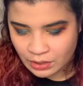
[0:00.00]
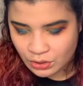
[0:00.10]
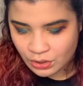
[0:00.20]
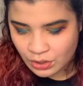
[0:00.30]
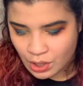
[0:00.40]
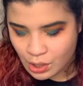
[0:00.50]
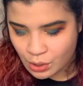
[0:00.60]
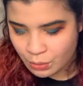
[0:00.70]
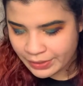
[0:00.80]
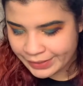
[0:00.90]

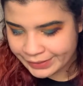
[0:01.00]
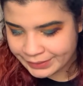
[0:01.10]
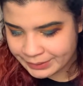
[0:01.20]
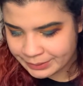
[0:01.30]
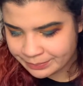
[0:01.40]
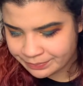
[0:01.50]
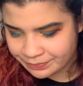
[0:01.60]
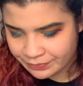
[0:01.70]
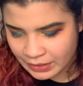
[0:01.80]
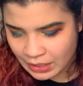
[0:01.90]
So,
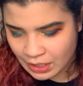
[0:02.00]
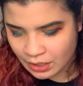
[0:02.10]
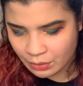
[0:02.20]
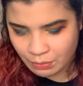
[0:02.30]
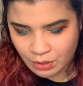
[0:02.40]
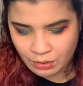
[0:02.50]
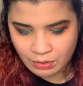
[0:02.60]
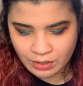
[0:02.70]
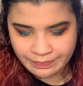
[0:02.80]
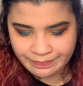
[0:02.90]
The End of the Road.